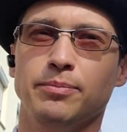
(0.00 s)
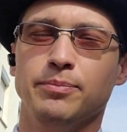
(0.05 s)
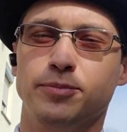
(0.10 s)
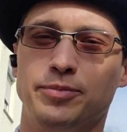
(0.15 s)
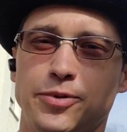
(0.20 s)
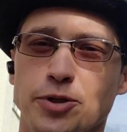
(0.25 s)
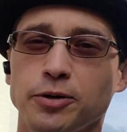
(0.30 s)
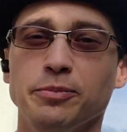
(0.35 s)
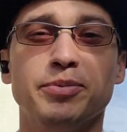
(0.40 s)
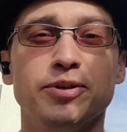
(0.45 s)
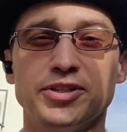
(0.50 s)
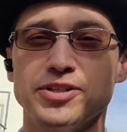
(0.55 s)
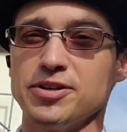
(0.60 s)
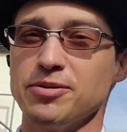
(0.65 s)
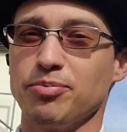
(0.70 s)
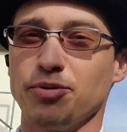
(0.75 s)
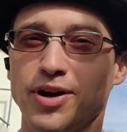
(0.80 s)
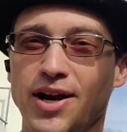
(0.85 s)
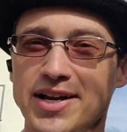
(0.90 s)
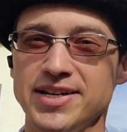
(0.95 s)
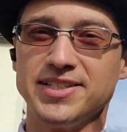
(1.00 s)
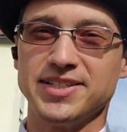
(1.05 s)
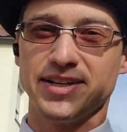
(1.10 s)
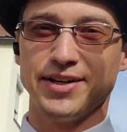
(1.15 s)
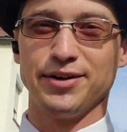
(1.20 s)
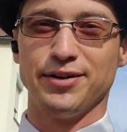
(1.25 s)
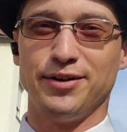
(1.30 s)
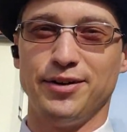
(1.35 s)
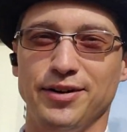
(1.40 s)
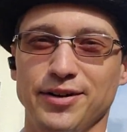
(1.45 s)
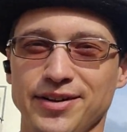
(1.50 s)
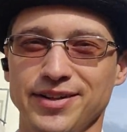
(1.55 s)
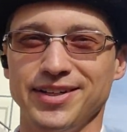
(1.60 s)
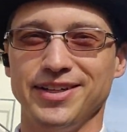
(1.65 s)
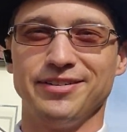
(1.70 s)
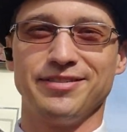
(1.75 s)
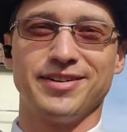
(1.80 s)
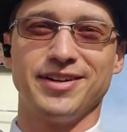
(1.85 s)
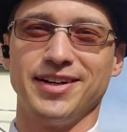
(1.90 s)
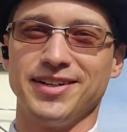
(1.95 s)
don't be surprised at all
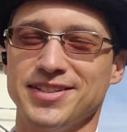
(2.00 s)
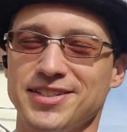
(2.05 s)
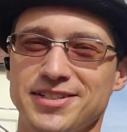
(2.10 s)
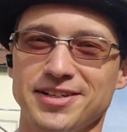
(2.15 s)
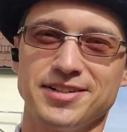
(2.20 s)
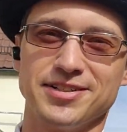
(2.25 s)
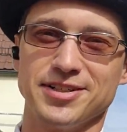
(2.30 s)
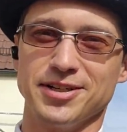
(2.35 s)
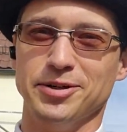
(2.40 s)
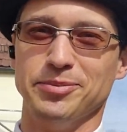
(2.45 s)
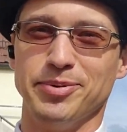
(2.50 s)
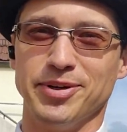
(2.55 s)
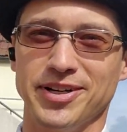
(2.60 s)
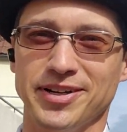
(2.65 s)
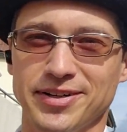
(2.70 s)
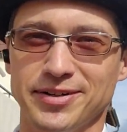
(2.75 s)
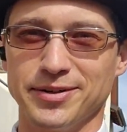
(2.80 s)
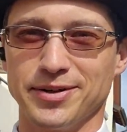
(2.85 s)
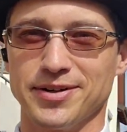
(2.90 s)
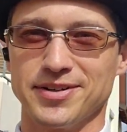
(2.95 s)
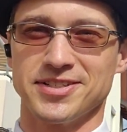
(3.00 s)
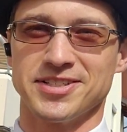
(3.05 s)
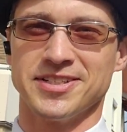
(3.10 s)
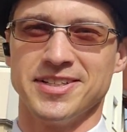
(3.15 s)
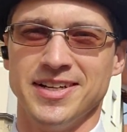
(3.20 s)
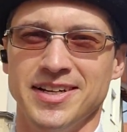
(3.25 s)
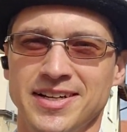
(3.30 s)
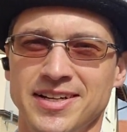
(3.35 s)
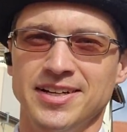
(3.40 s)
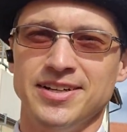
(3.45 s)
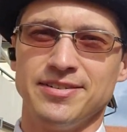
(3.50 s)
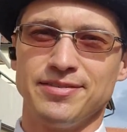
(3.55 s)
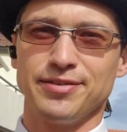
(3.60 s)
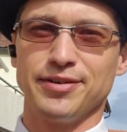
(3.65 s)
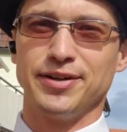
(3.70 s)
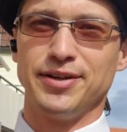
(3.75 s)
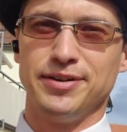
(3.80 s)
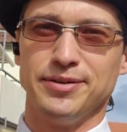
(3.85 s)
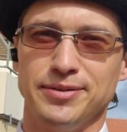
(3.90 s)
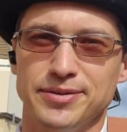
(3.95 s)
if God starts opening doors for
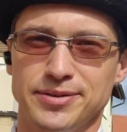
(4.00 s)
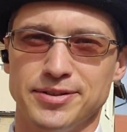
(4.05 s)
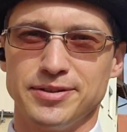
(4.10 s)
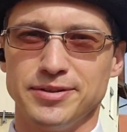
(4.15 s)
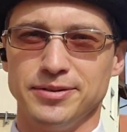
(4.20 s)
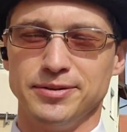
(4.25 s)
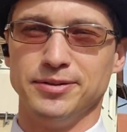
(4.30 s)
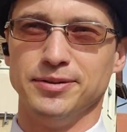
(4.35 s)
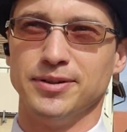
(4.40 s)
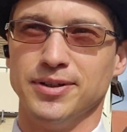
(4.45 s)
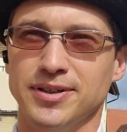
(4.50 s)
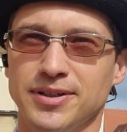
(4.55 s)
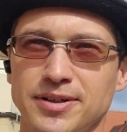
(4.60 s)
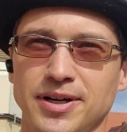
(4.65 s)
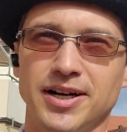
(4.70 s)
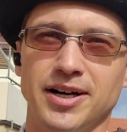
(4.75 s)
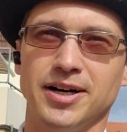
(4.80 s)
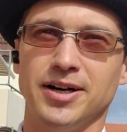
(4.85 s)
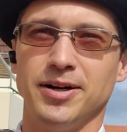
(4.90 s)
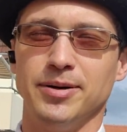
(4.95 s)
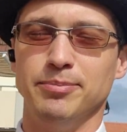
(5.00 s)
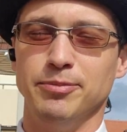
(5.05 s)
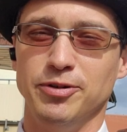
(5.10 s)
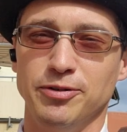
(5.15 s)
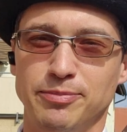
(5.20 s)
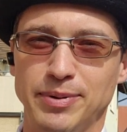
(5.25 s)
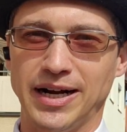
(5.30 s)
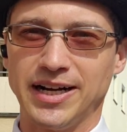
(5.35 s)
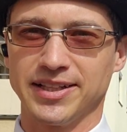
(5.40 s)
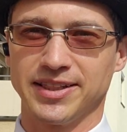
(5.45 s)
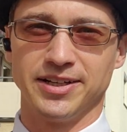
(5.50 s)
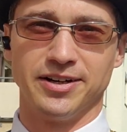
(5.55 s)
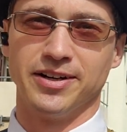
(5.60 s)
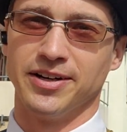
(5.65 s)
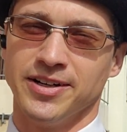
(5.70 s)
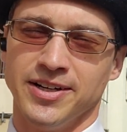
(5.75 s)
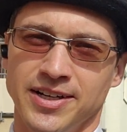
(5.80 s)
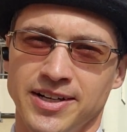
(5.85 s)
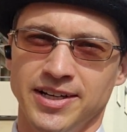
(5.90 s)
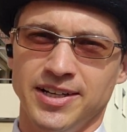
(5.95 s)
you to move back there,
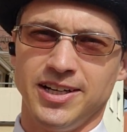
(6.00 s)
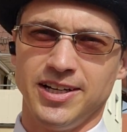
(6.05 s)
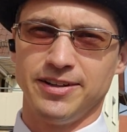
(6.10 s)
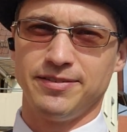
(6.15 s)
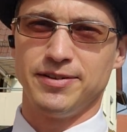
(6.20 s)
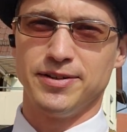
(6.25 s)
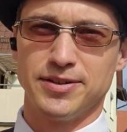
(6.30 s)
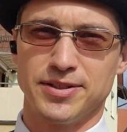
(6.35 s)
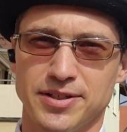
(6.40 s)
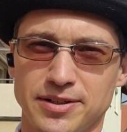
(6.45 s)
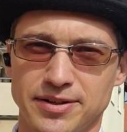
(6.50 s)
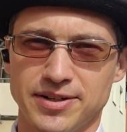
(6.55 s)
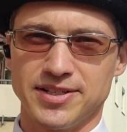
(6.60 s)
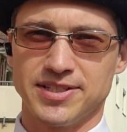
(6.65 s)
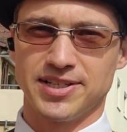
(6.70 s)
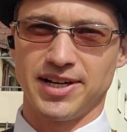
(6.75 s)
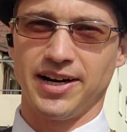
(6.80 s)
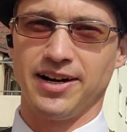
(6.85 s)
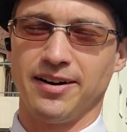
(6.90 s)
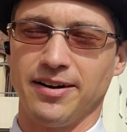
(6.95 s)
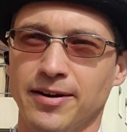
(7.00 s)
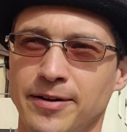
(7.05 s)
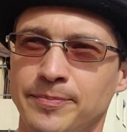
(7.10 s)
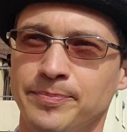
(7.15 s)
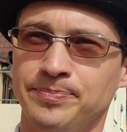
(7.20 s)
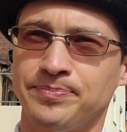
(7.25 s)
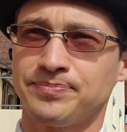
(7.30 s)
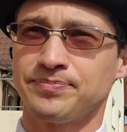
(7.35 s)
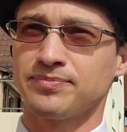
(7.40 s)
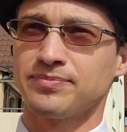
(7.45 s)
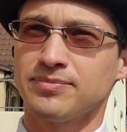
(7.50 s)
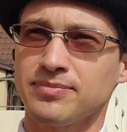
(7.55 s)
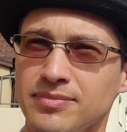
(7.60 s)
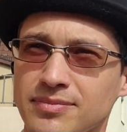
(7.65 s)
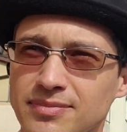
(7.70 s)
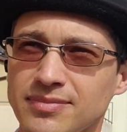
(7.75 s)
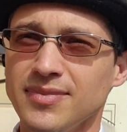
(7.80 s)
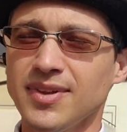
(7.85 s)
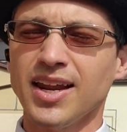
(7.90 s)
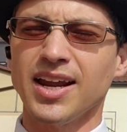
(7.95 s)
if you so desire.
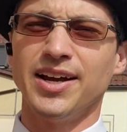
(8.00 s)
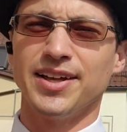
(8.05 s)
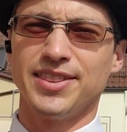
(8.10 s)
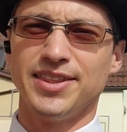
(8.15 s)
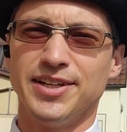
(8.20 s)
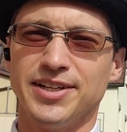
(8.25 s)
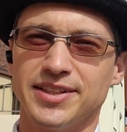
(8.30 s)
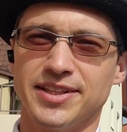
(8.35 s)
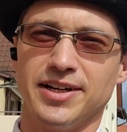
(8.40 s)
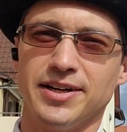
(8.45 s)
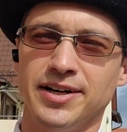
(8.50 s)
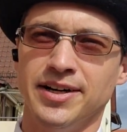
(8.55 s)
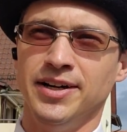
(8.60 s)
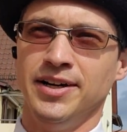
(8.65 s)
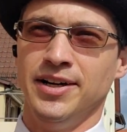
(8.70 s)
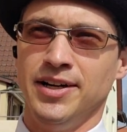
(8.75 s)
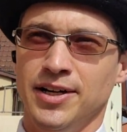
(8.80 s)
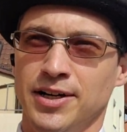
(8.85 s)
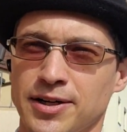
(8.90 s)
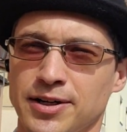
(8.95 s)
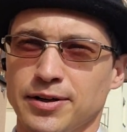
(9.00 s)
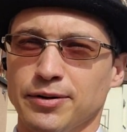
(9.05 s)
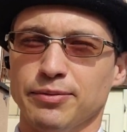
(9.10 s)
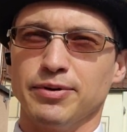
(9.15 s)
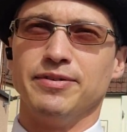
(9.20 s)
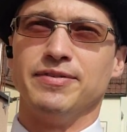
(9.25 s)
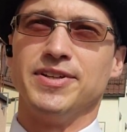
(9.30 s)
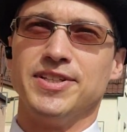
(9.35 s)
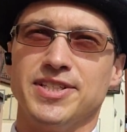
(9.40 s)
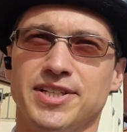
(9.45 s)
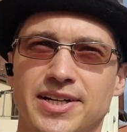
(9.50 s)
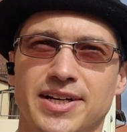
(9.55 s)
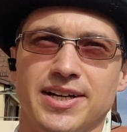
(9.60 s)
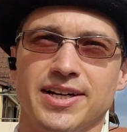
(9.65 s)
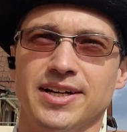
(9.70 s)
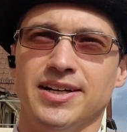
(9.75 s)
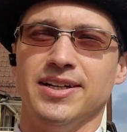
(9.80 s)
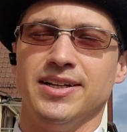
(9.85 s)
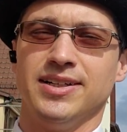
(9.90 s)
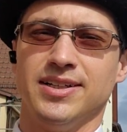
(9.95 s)
I think that revisiting
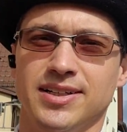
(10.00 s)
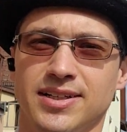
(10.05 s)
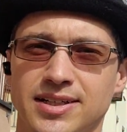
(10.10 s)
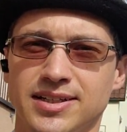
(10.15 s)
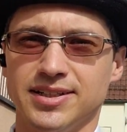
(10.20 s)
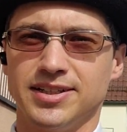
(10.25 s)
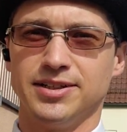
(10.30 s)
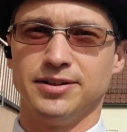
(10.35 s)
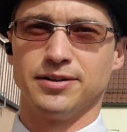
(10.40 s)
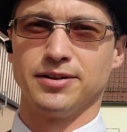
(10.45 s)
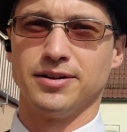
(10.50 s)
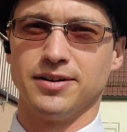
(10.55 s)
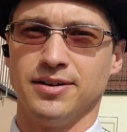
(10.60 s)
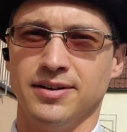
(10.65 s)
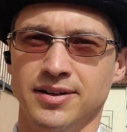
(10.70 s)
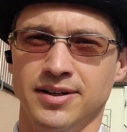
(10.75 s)
your